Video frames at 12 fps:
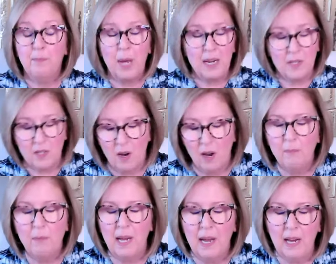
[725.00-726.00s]
based on
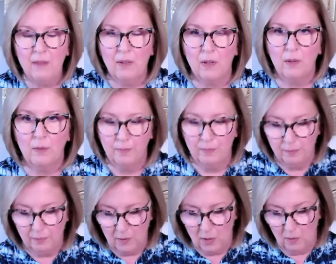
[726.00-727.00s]
behavior.
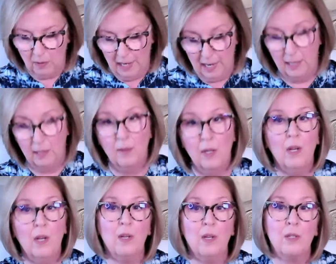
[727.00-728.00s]
Okay,
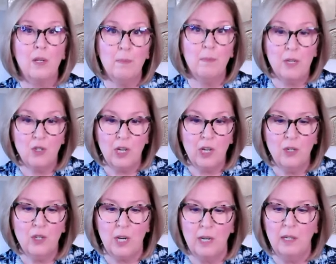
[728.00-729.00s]
so the
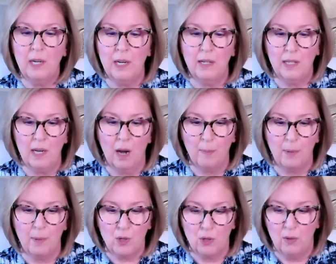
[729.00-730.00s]
Magician in the
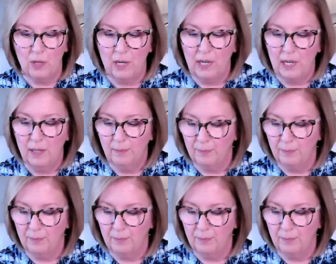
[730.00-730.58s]
opportunity.